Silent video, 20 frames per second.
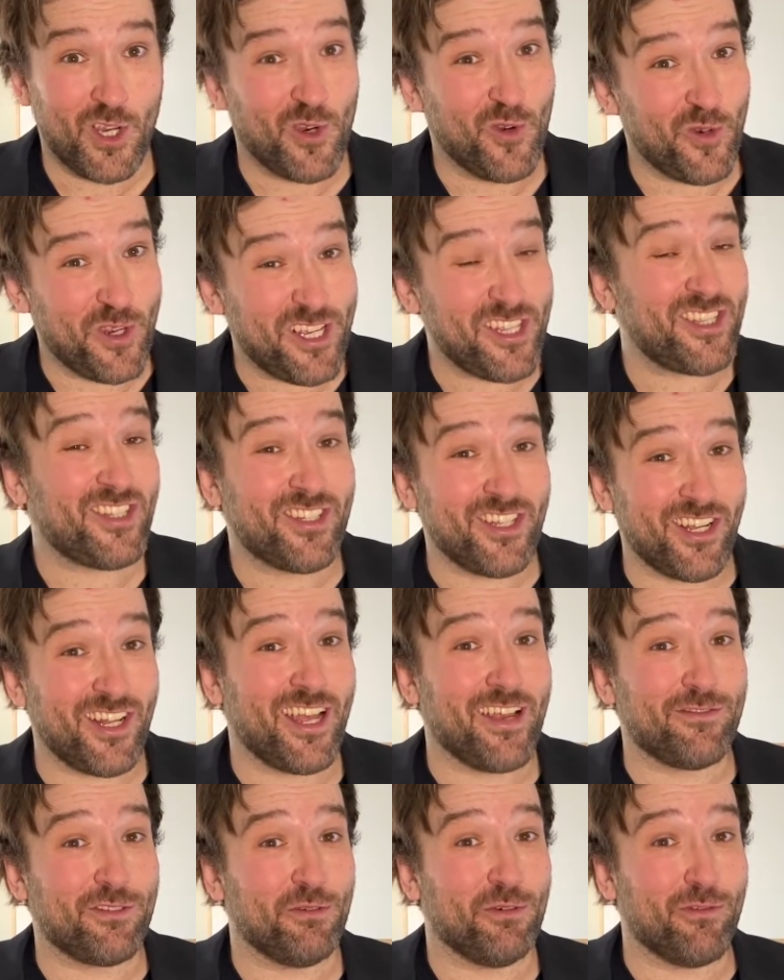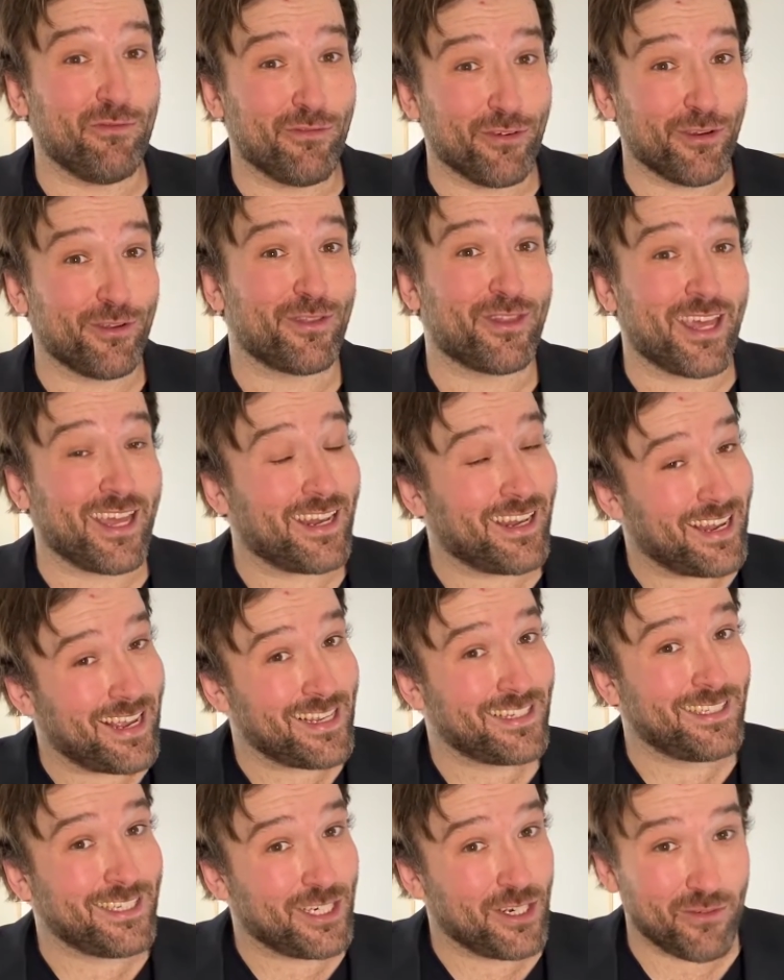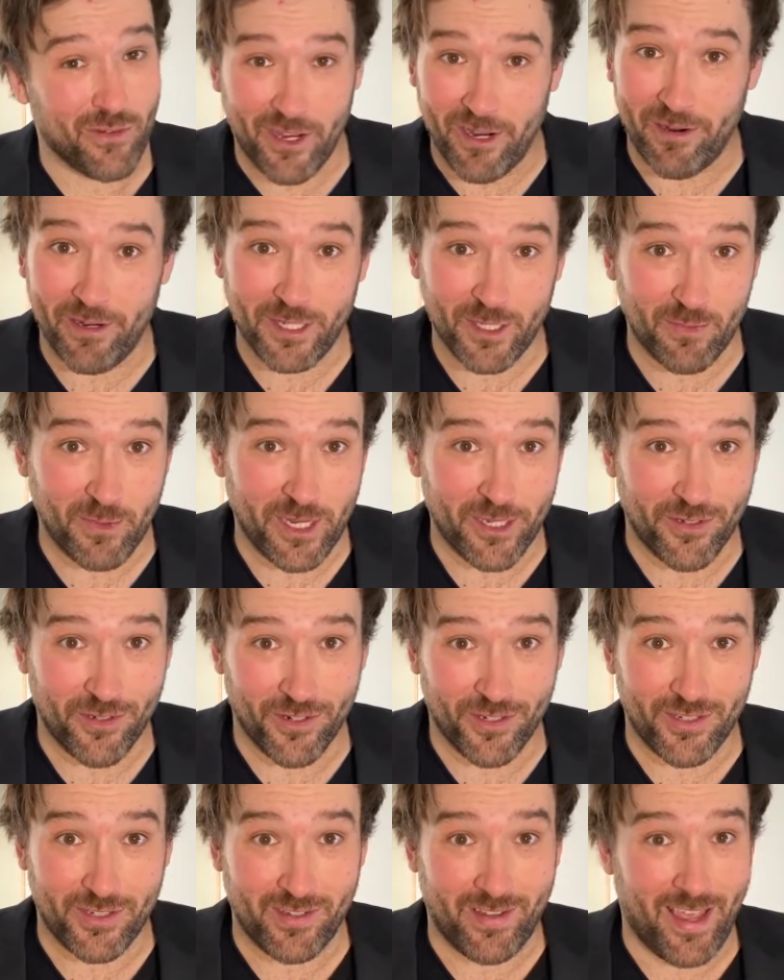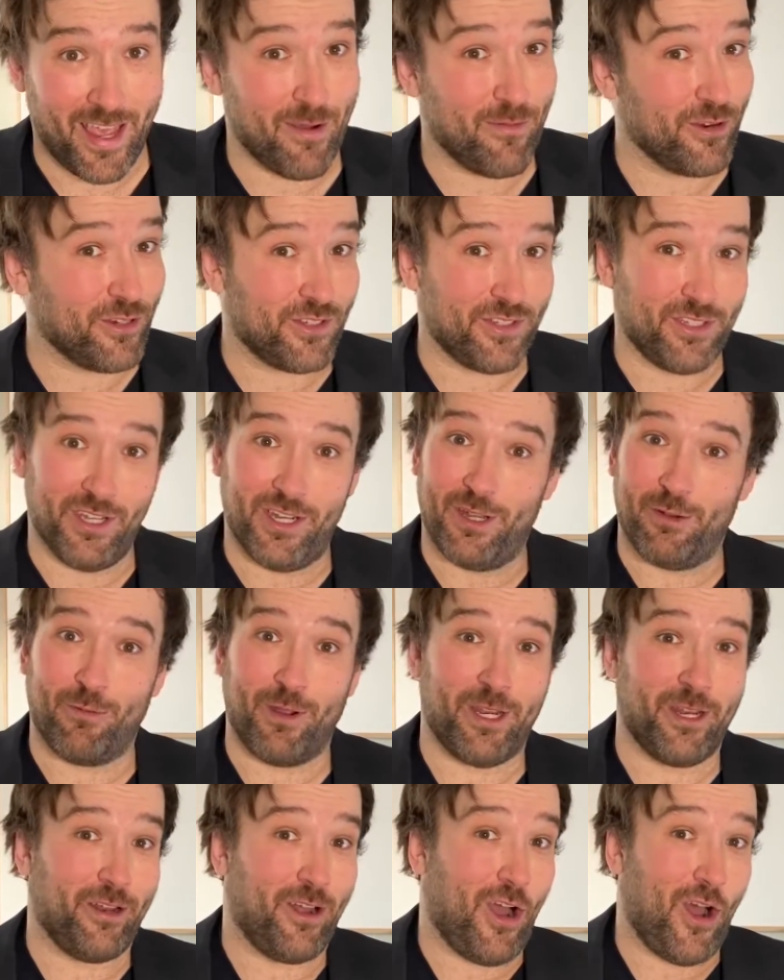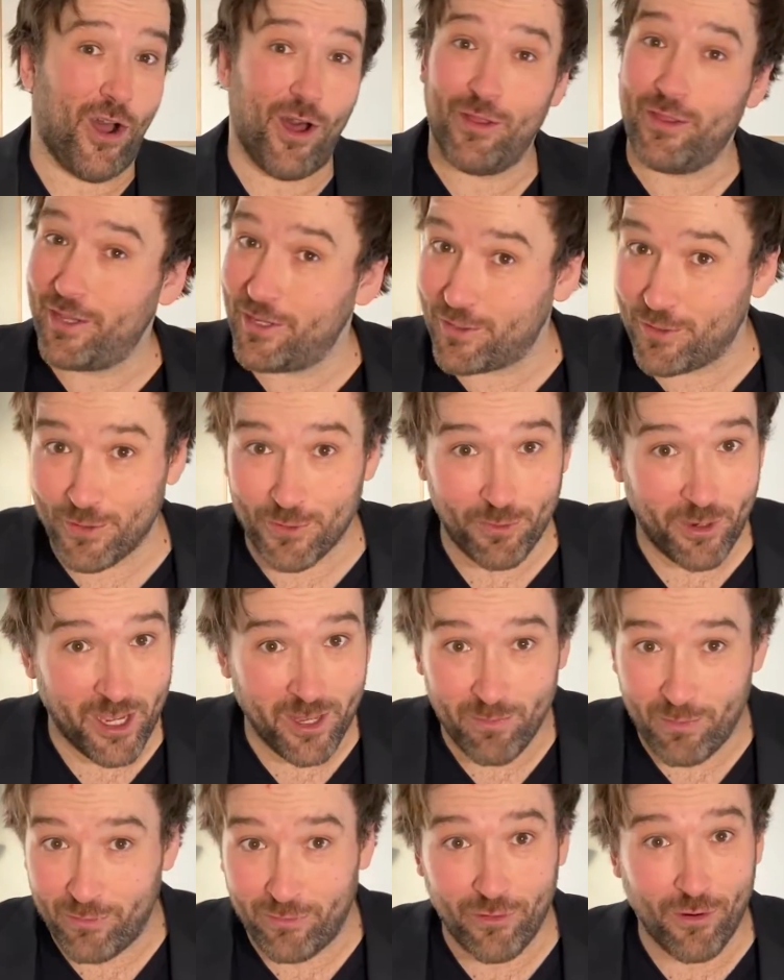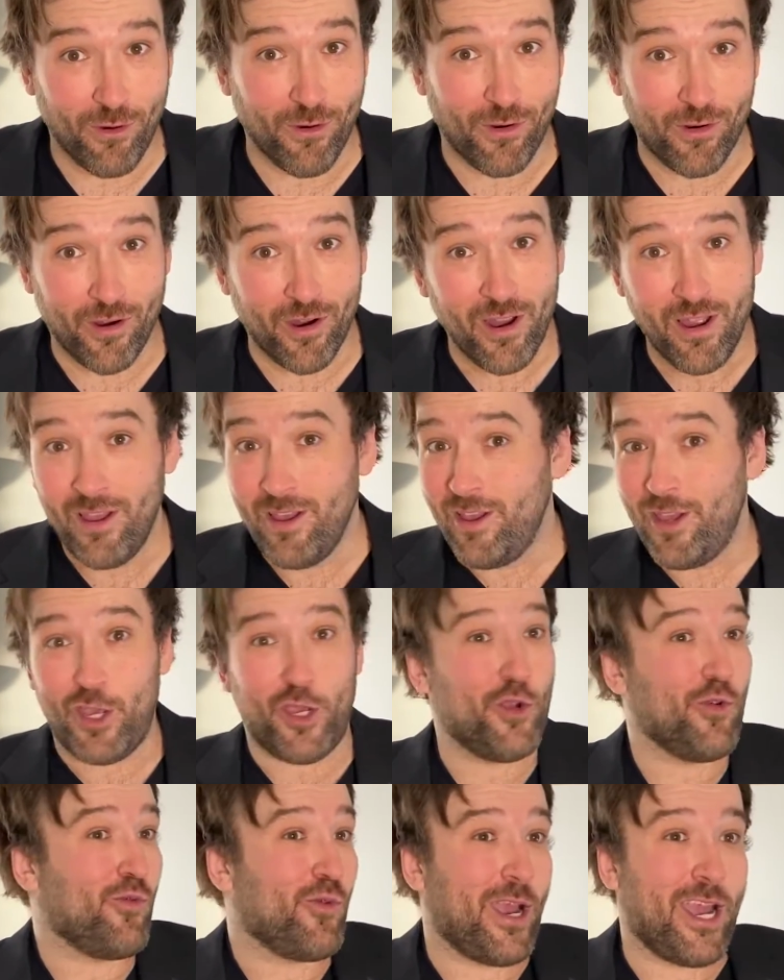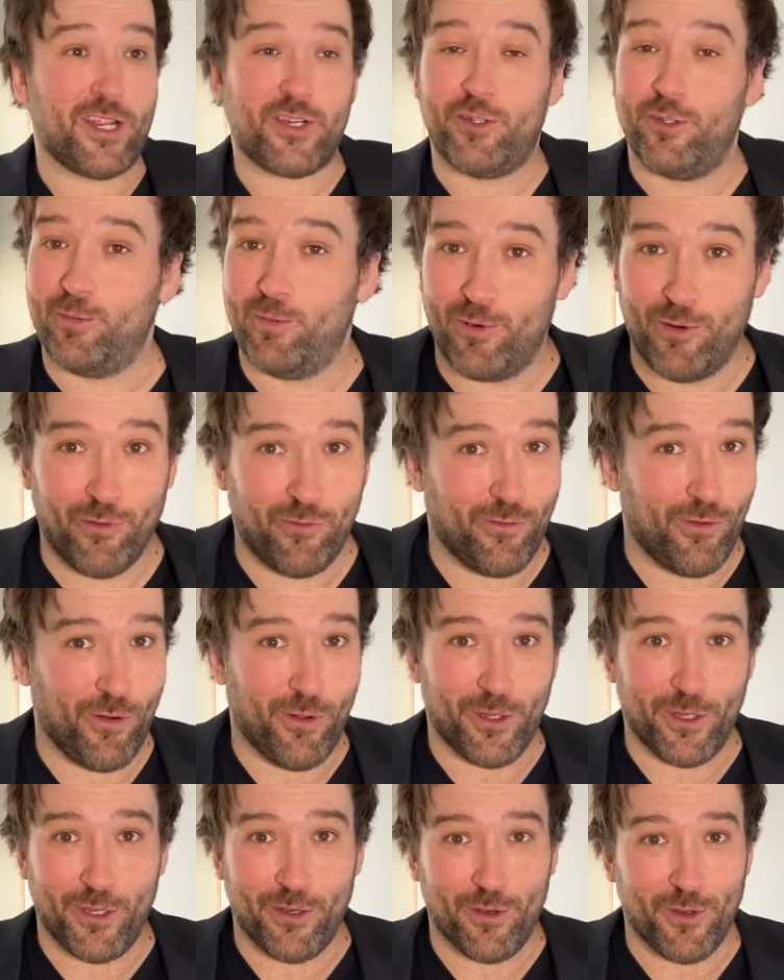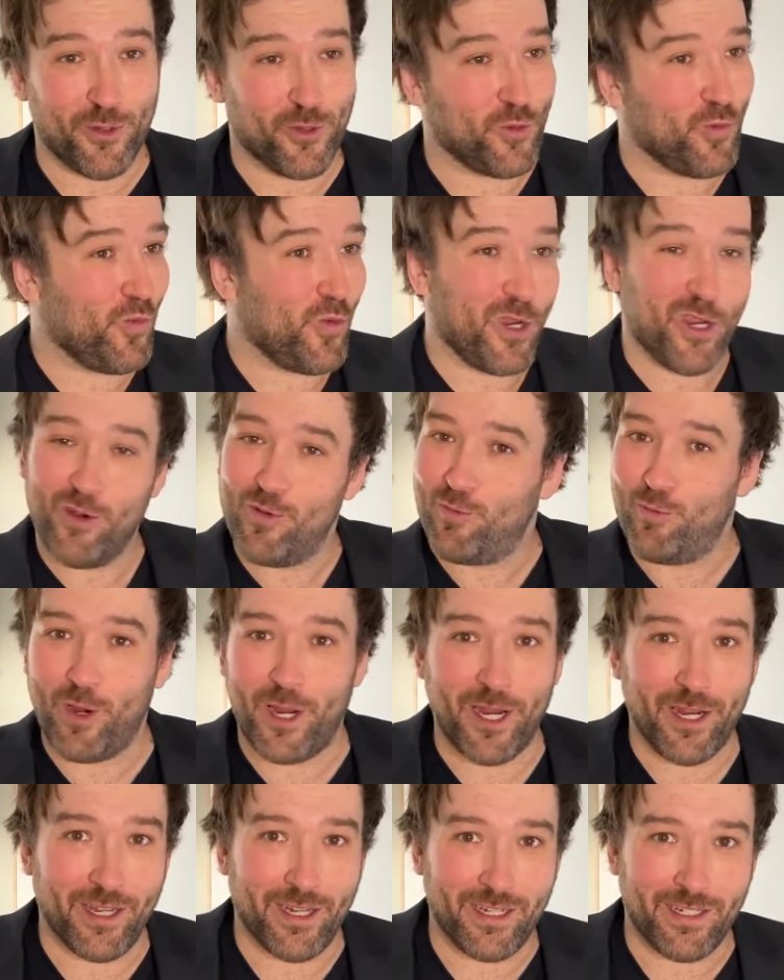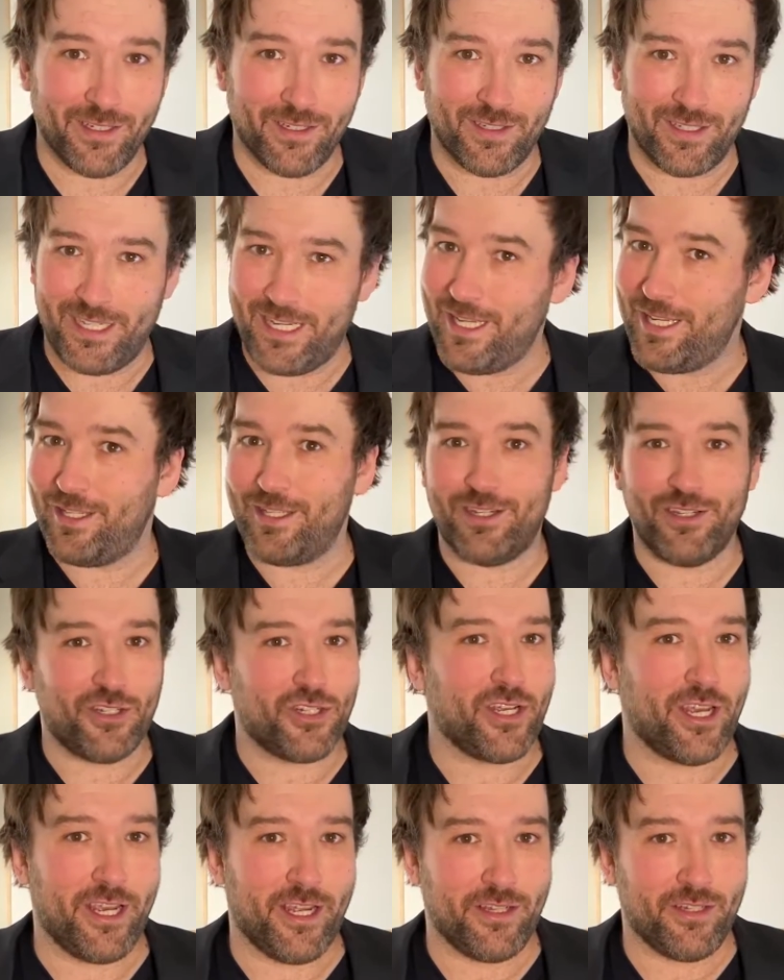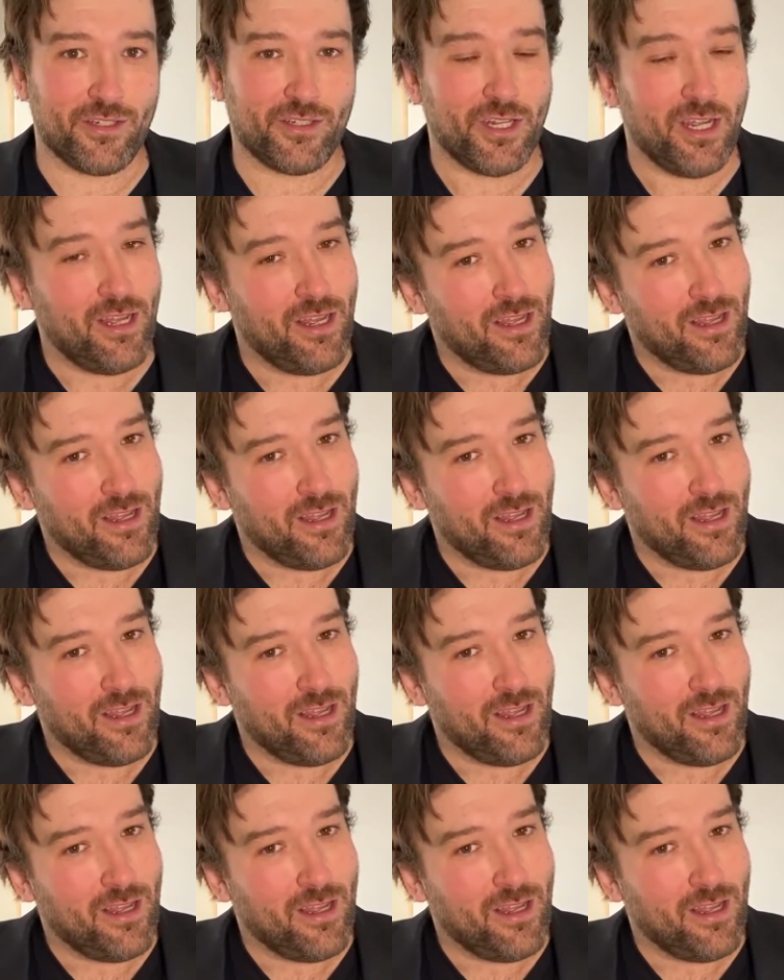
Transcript: We still have to invert that nasty covariance matrix, and we're still going to run into all the issues we had before. Irrational portfolios, weird weightings, easy to change.